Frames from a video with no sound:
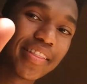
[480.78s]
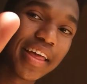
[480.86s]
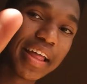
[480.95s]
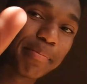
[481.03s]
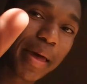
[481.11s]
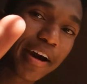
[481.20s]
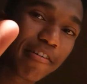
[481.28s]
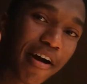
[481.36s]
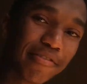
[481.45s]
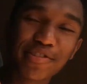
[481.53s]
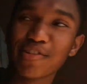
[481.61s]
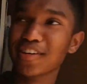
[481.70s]
And then
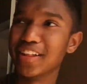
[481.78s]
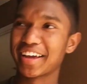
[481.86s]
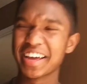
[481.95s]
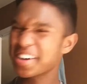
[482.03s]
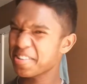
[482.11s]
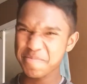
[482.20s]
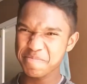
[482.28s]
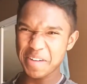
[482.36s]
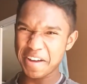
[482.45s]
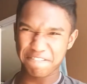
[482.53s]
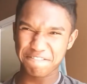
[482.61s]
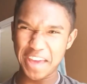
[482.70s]
Makarov's going like,
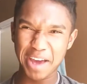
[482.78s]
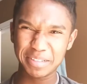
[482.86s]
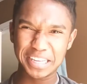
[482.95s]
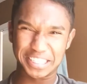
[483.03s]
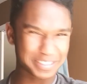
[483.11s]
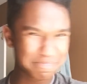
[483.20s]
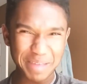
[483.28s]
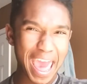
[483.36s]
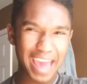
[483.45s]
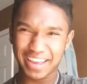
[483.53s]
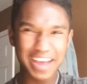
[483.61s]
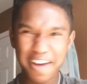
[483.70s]
my family's
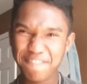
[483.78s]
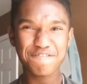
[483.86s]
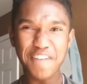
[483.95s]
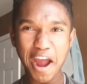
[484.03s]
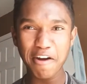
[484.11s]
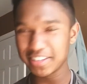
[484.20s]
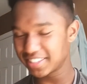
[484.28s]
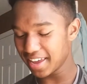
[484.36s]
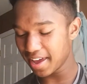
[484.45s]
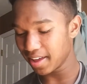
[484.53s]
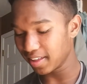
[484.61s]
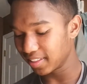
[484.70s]
back, Fairy
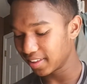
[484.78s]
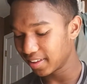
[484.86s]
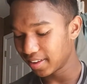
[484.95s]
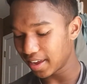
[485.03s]
Tail.